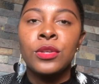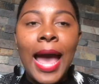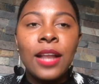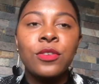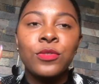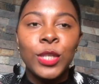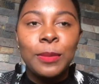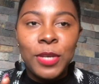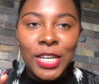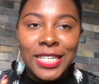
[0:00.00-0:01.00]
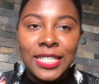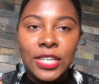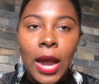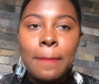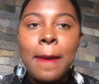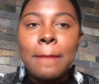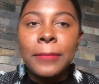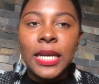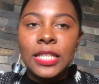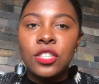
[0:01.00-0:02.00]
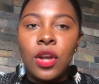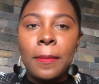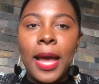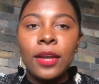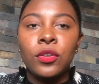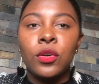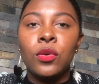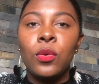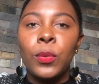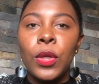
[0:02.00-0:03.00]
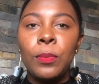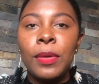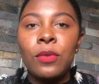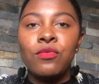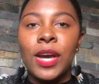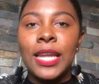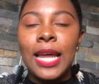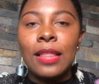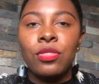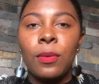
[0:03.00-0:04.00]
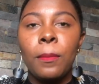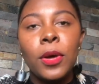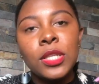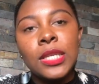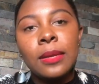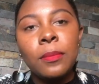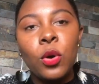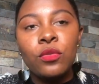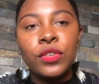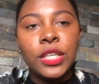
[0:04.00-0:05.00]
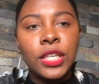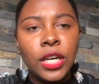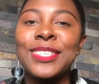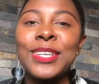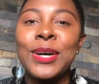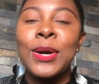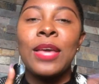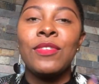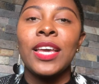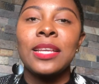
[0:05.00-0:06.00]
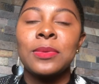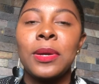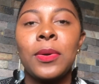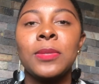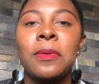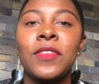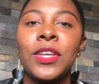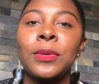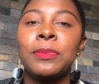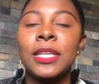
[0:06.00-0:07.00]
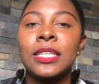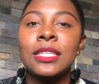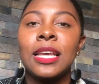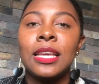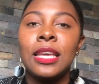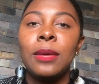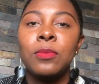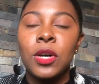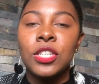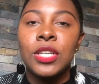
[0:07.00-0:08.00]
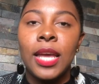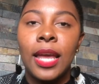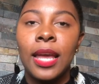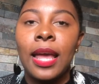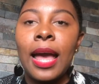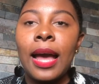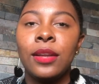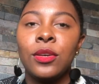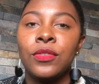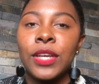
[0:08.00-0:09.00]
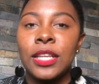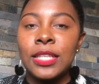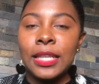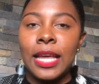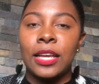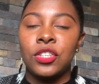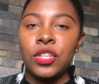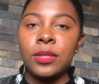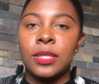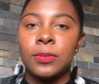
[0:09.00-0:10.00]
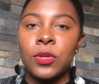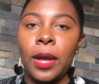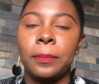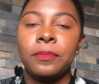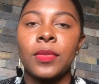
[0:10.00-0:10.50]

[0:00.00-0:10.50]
And follow me on Instagram. My Instagram handle will be right at the bottom over here. So if you guys want to watch my video, please keep watching and don't forget to like, share and subscribe.